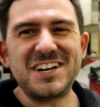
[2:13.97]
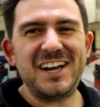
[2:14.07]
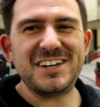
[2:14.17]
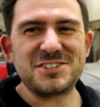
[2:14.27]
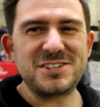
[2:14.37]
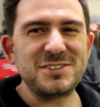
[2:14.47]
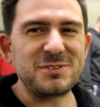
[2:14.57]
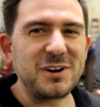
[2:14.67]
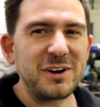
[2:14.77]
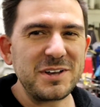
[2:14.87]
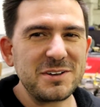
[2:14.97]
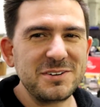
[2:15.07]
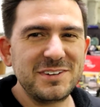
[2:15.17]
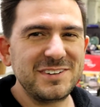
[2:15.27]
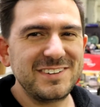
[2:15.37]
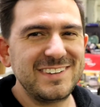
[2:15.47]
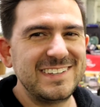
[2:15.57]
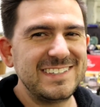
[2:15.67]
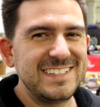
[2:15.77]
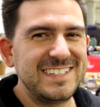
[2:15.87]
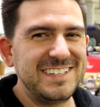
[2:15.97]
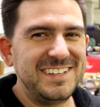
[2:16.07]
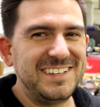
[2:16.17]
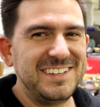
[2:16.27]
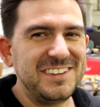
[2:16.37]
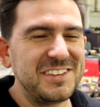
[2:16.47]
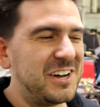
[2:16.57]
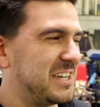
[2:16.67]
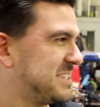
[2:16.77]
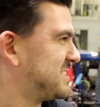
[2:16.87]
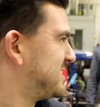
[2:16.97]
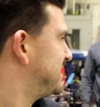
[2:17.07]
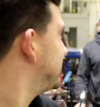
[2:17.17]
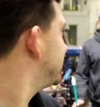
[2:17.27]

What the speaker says: Josh, where are you? Thoughts?